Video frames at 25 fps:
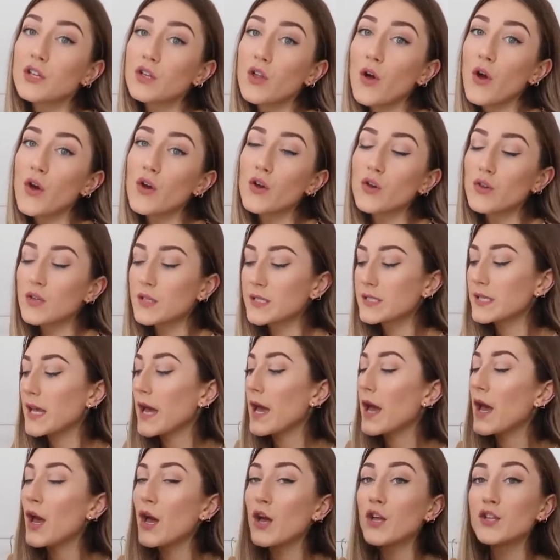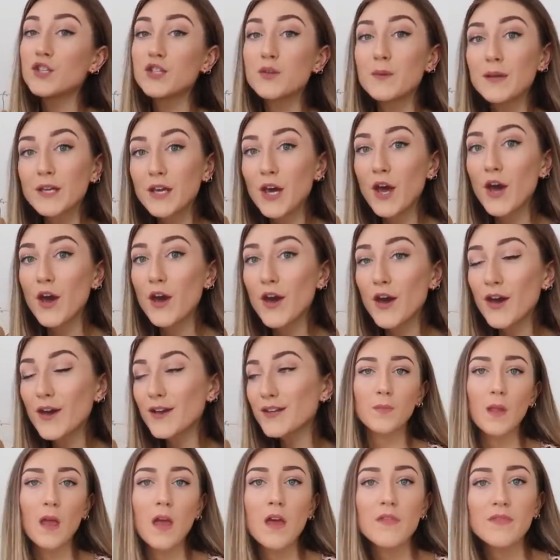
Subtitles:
clothes to occur.